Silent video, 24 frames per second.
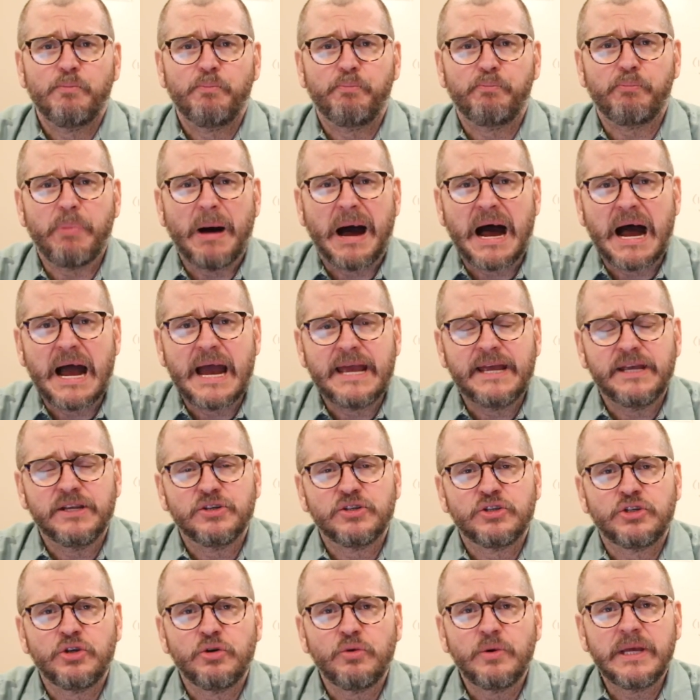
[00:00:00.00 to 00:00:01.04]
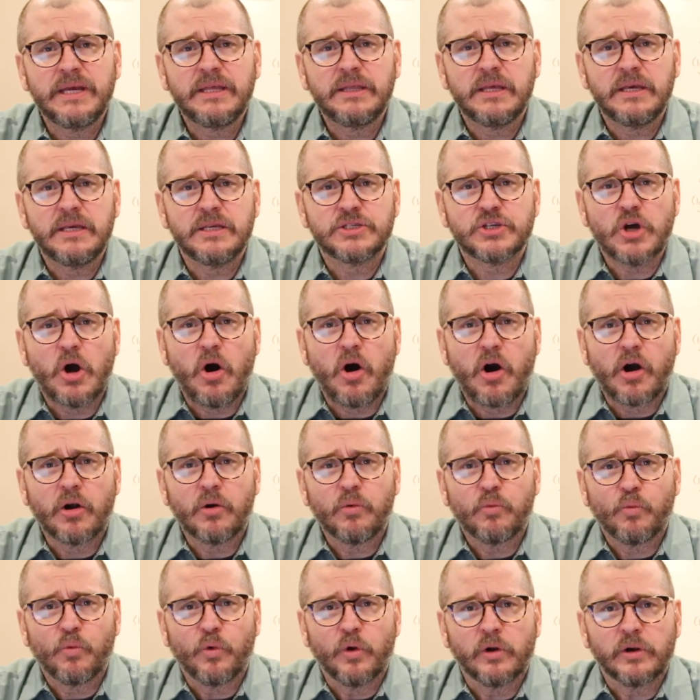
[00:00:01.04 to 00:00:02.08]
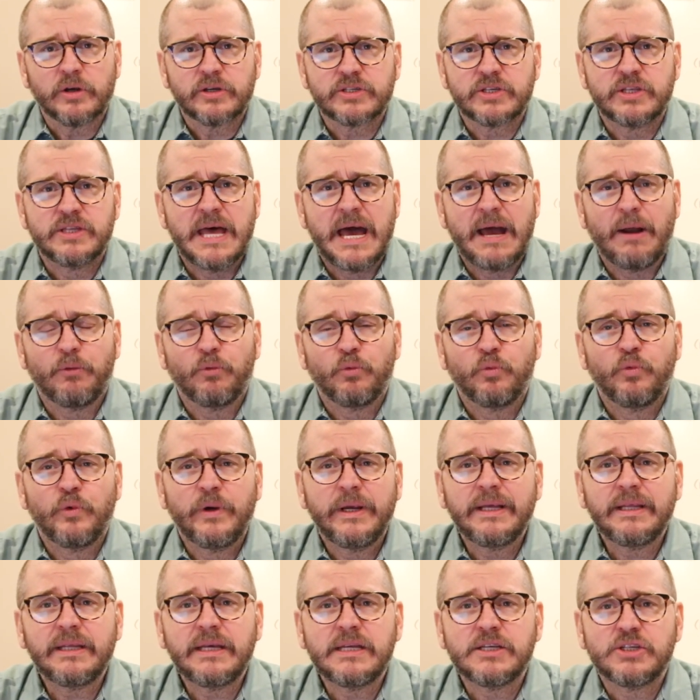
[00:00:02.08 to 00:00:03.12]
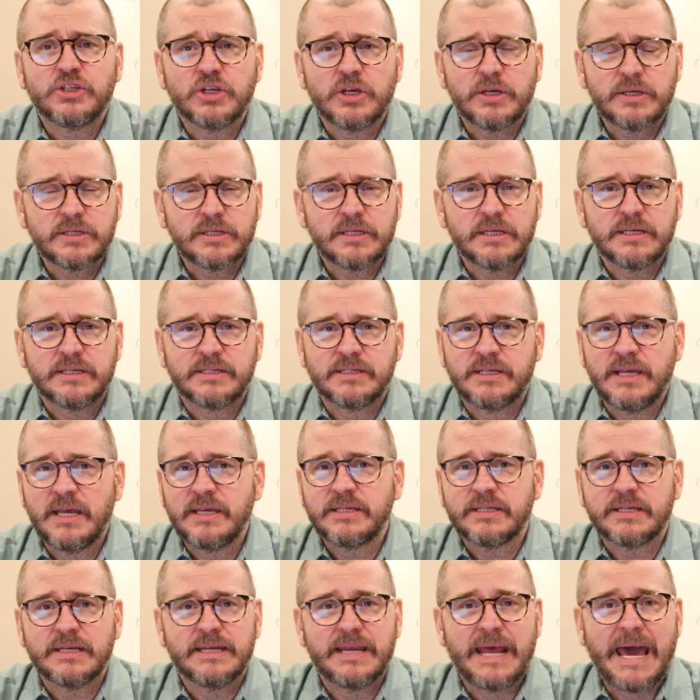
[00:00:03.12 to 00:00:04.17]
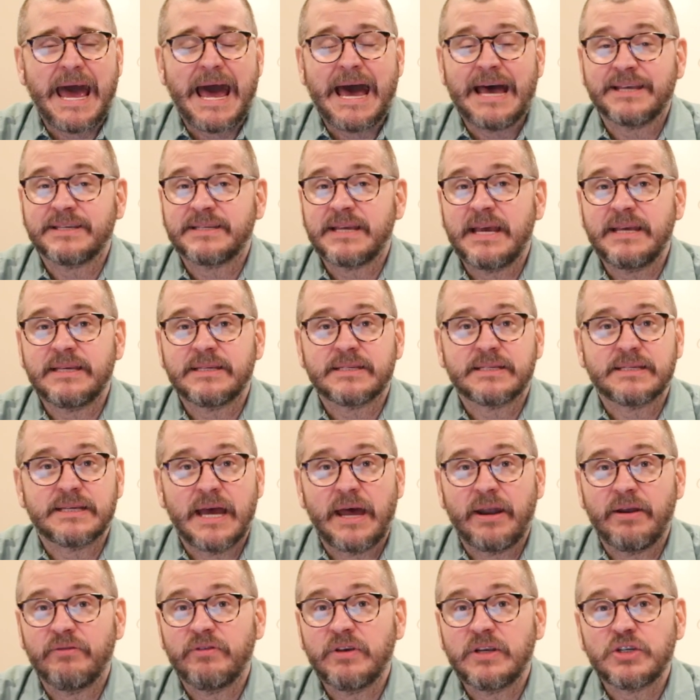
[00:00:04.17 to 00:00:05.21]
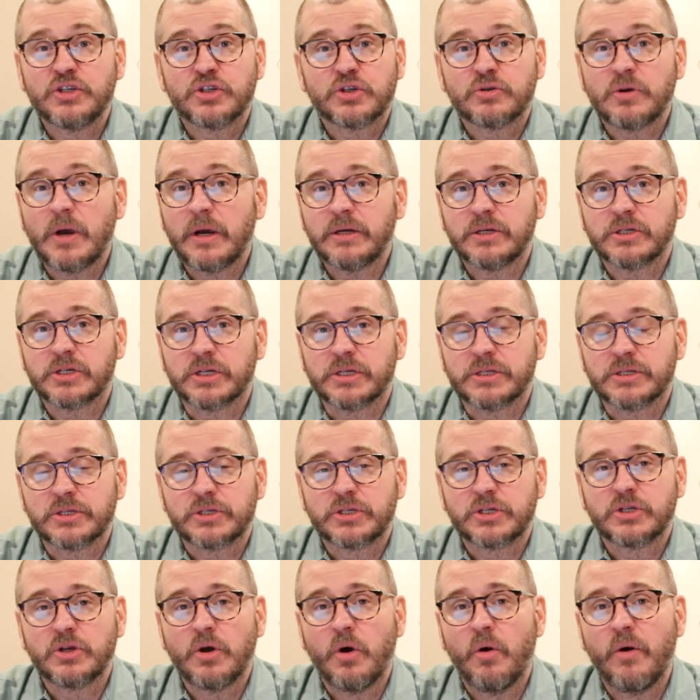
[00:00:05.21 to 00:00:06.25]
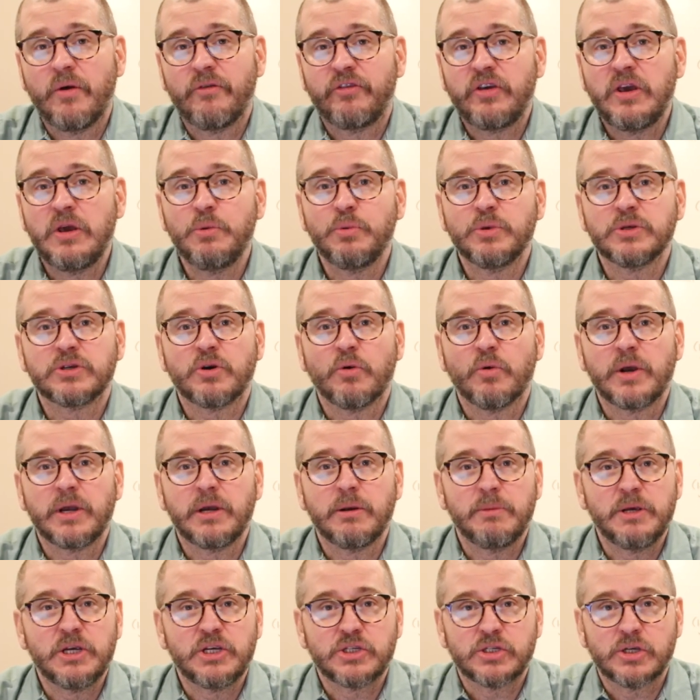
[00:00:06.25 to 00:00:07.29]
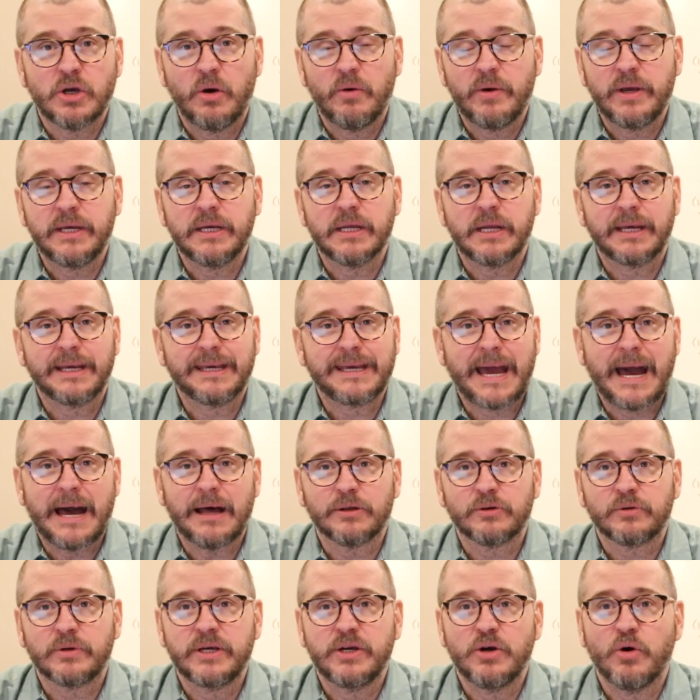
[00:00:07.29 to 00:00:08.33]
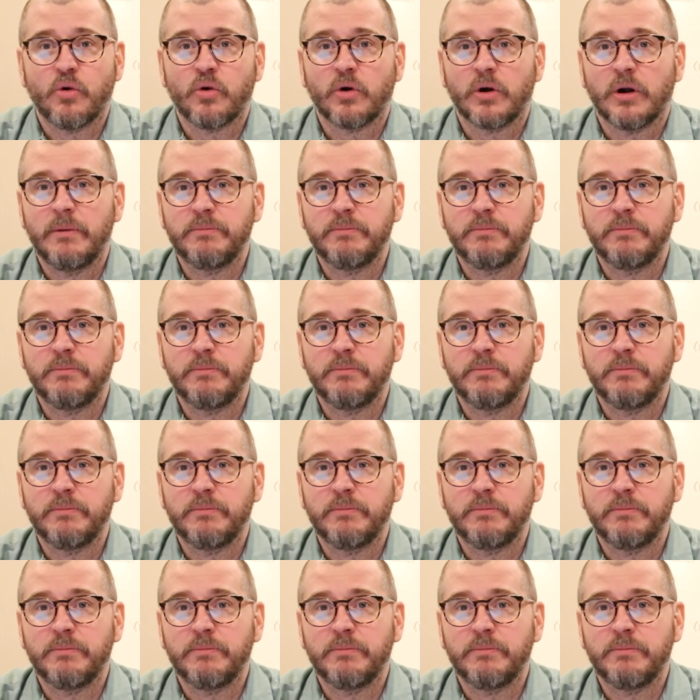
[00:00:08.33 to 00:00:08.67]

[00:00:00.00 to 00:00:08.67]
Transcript: by doing these artworks that really just existed as a set of instructions. So if he was going to be showing in a gallery or a